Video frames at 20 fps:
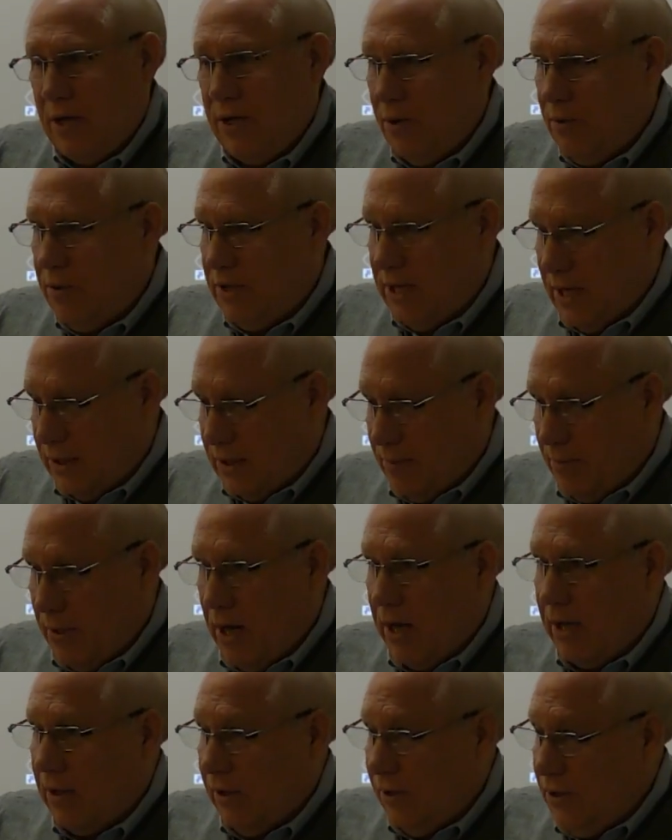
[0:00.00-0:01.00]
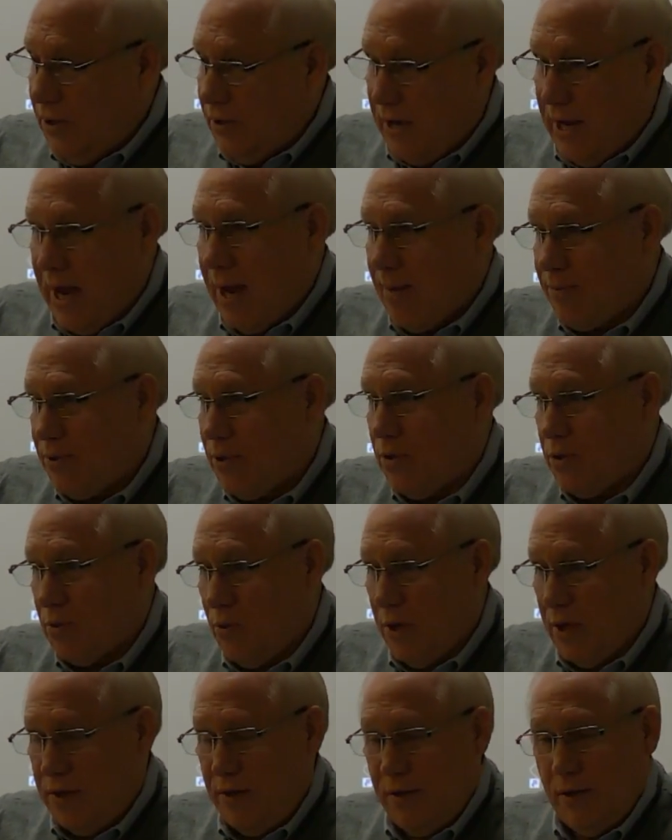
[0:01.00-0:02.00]
you would take the bottle and your capsules
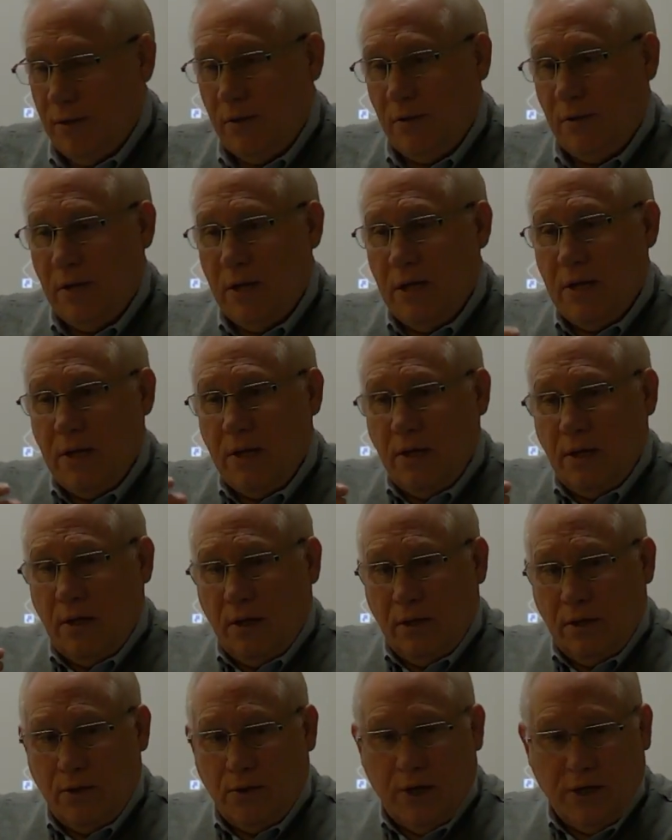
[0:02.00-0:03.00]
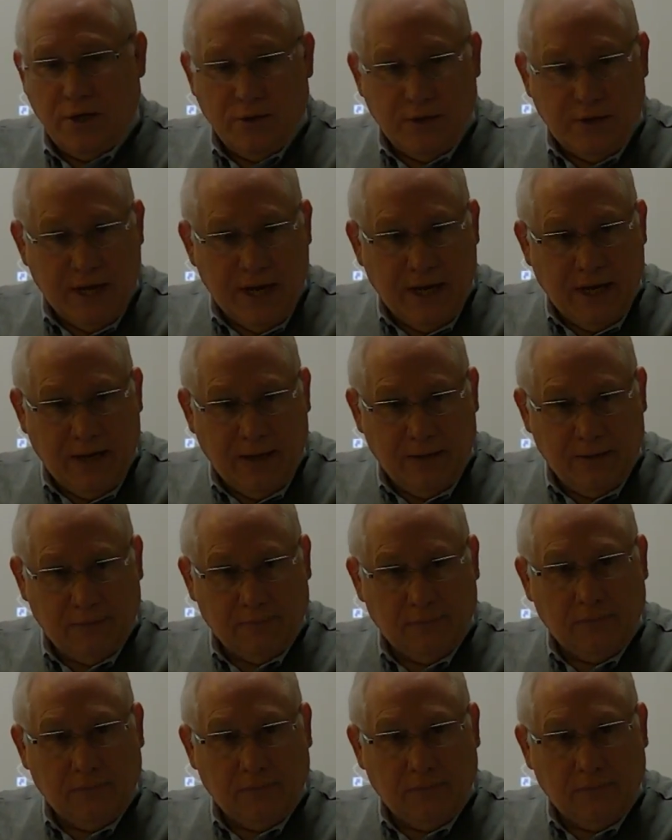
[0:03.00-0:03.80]
with you during your day.